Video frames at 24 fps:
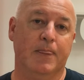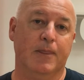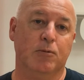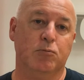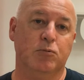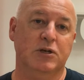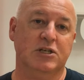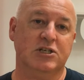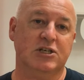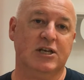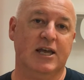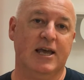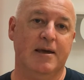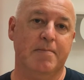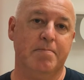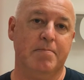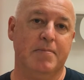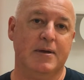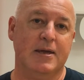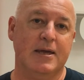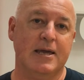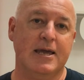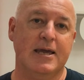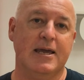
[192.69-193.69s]
which can
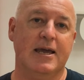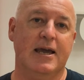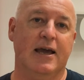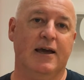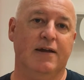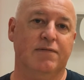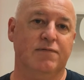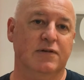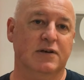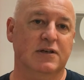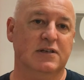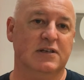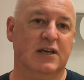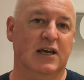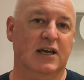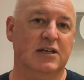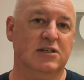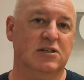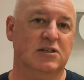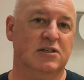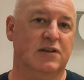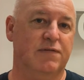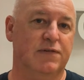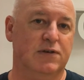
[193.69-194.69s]
be
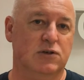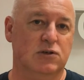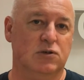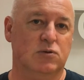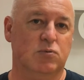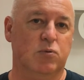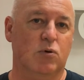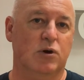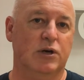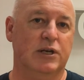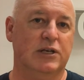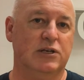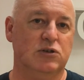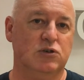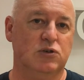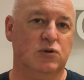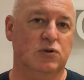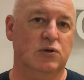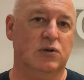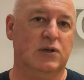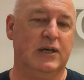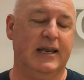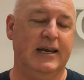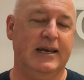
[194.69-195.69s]
advantageous if you're just wanting
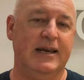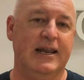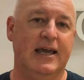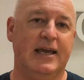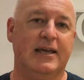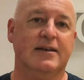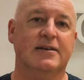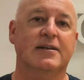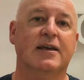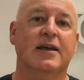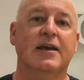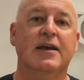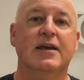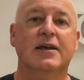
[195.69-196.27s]
to connect